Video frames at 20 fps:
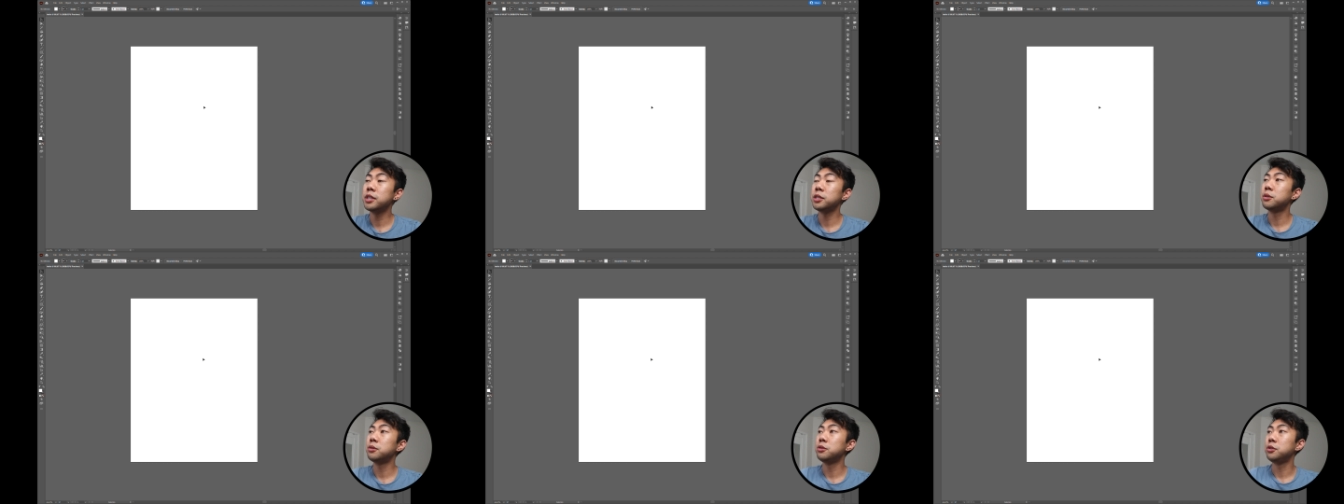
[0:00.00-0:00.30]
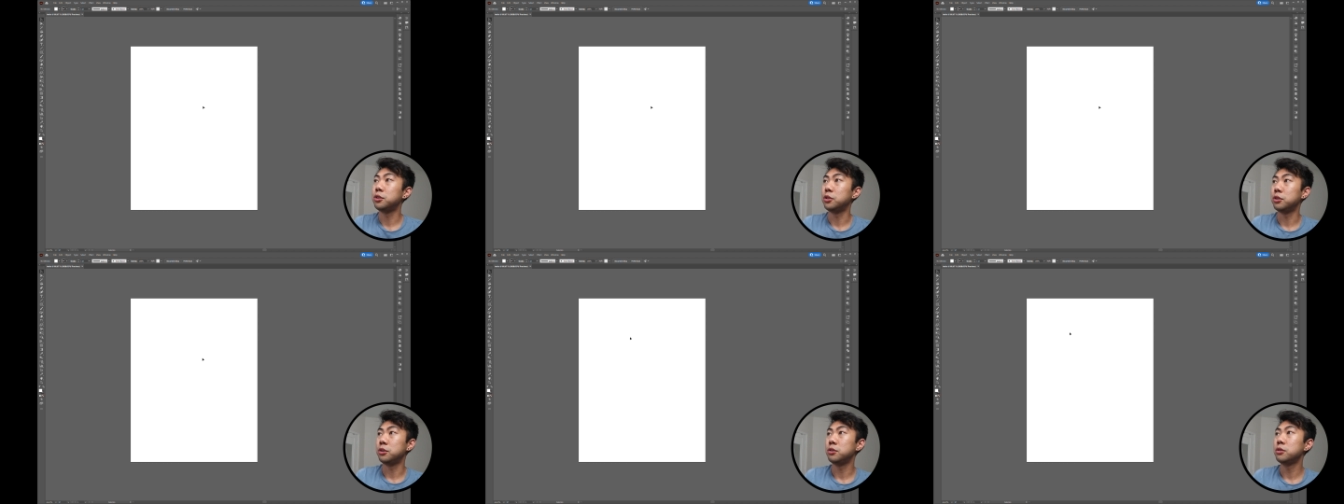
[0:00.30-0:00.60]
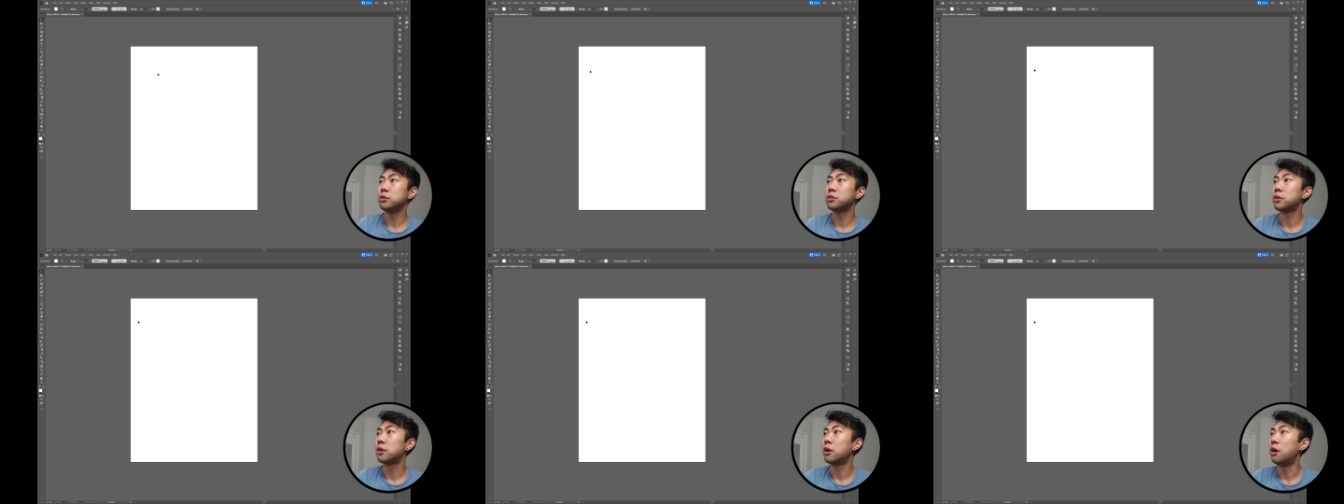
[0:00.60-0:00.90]
that you'll
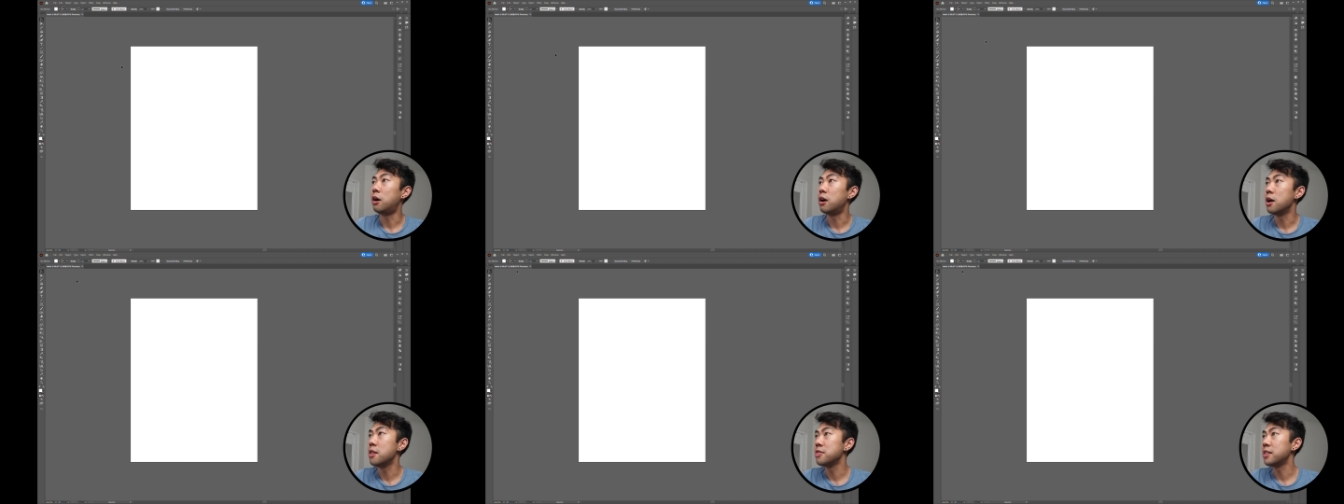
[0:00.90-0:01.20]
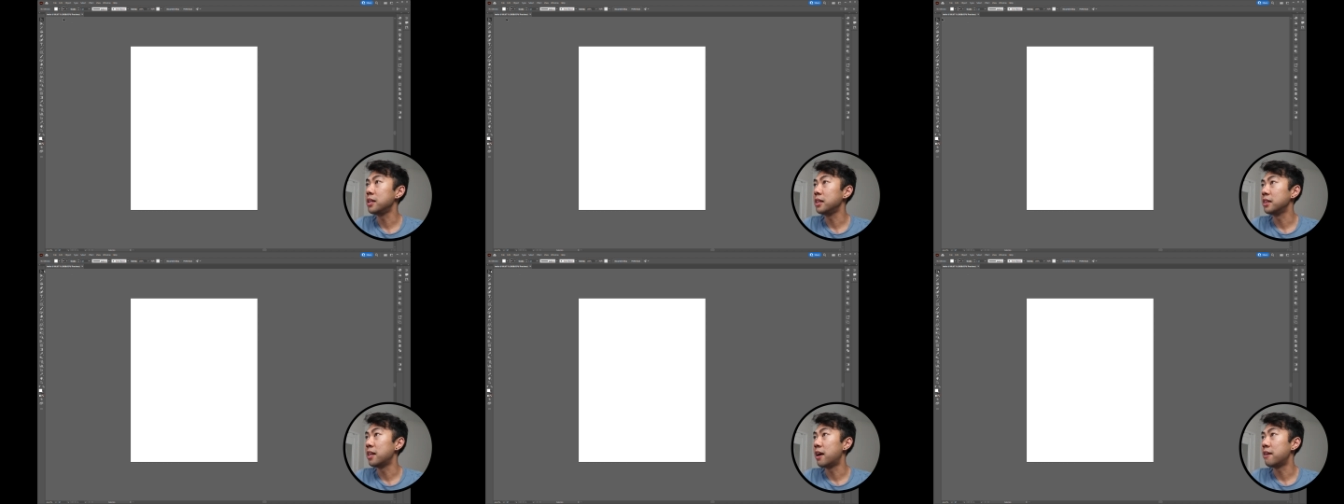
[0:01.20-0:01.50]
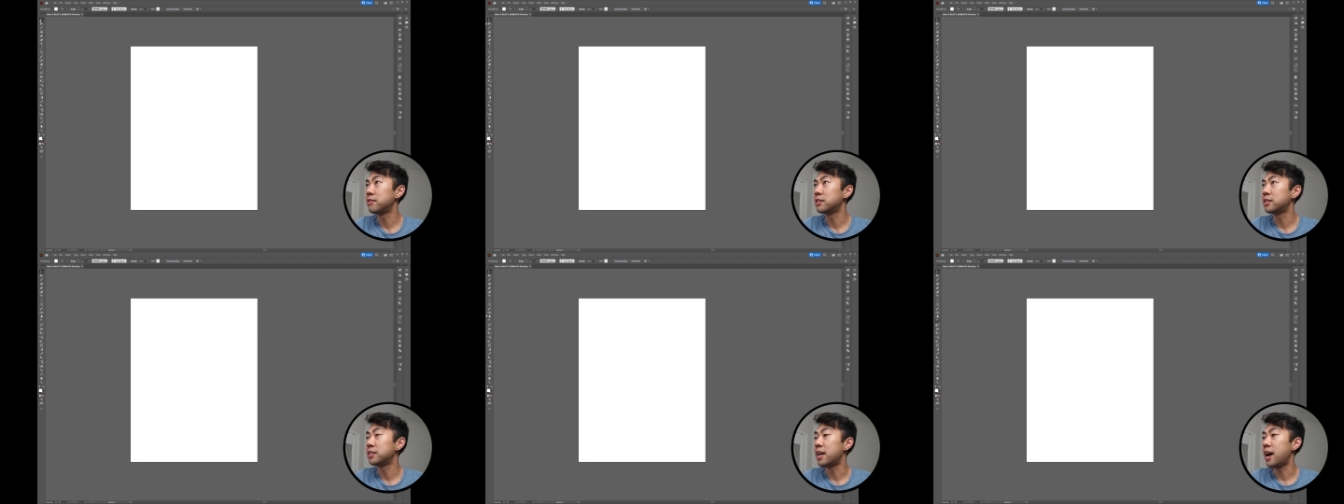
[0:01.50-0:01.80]
use are on the
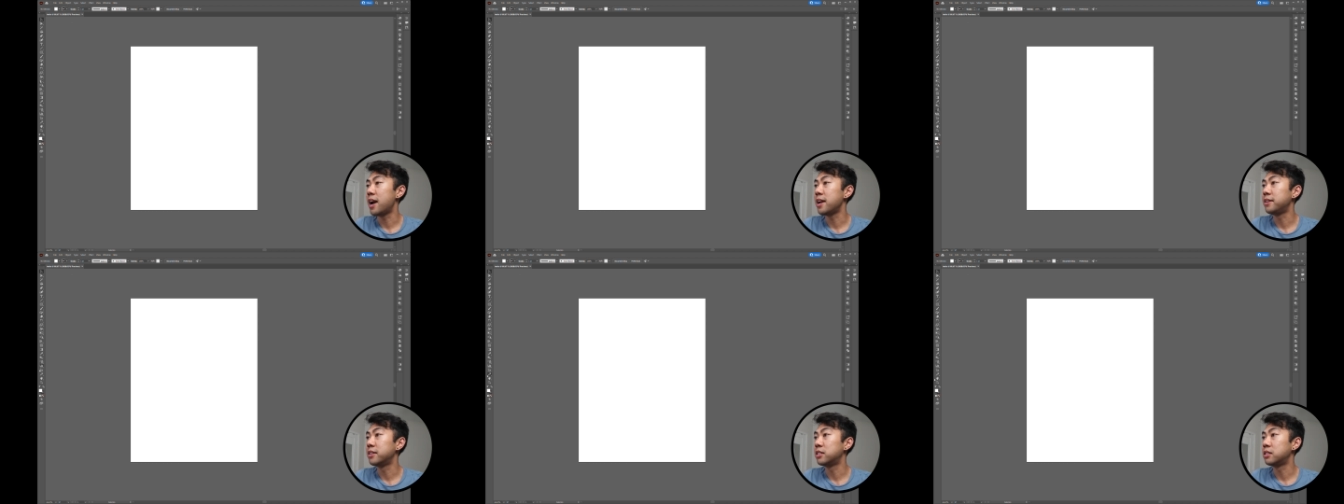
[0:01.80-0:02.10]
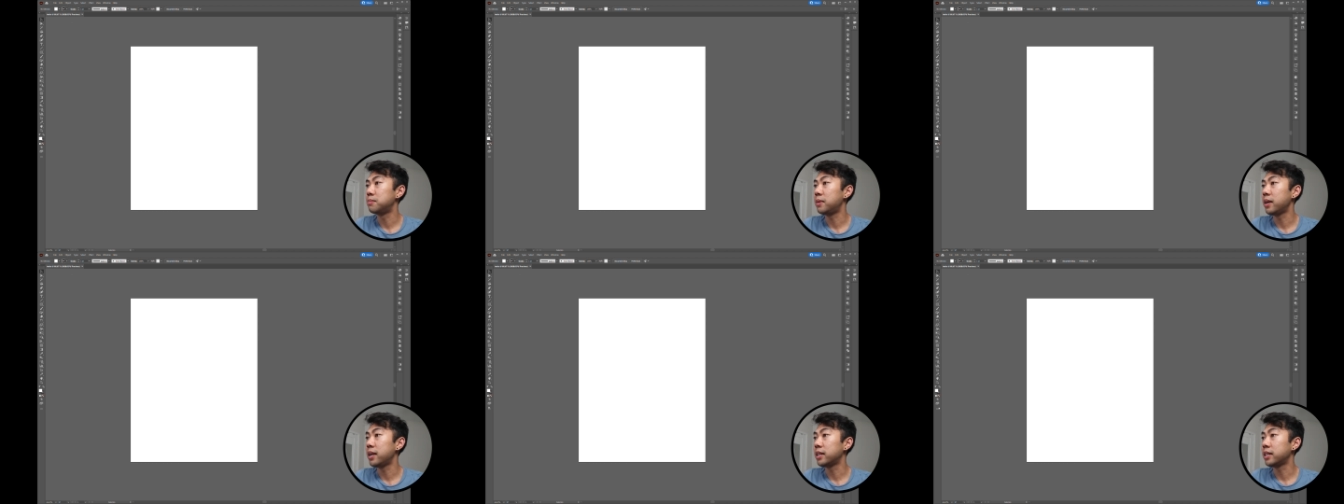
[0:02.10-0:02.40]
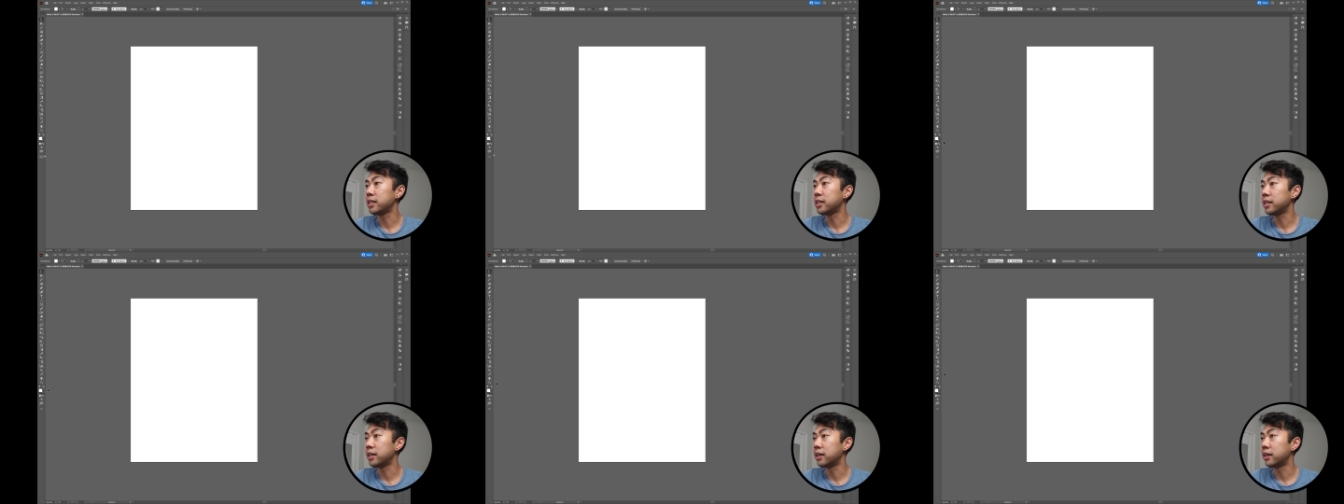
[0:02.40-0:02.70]
left side
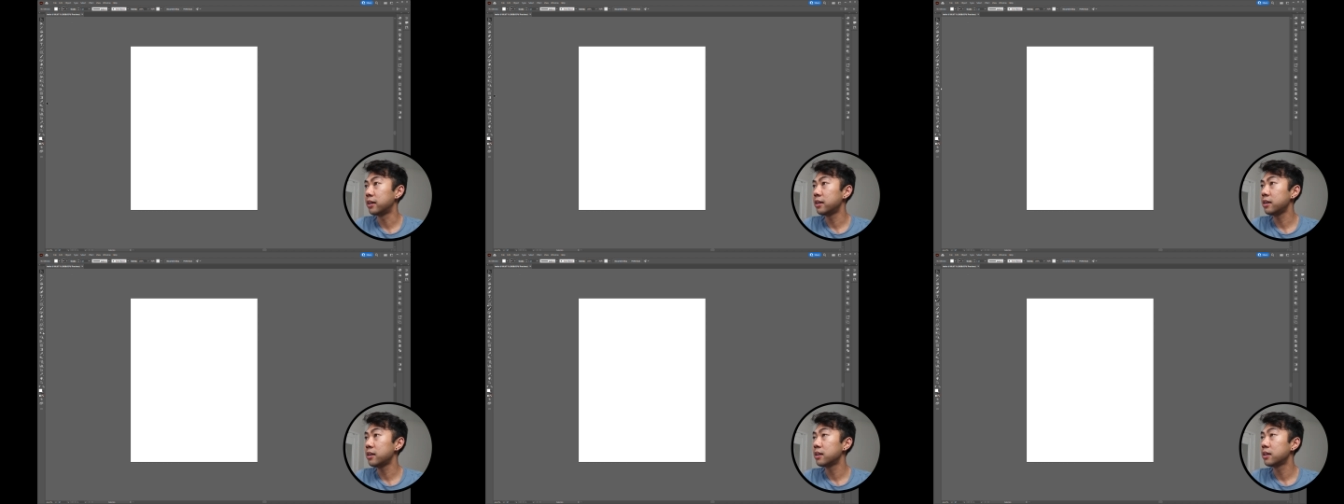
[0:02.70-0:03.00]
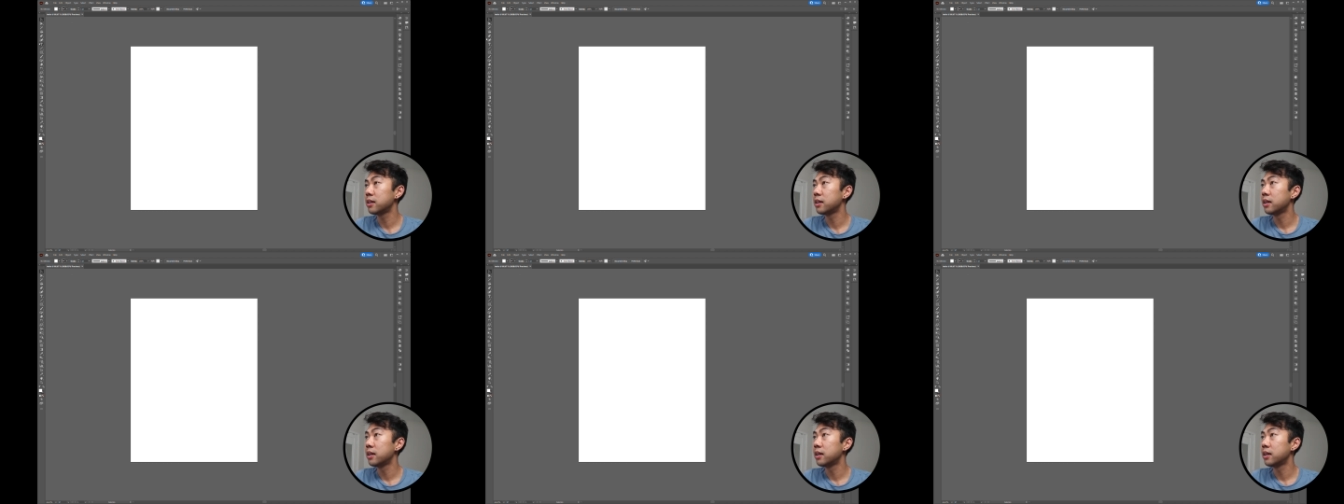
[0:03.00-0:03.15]
displayed here.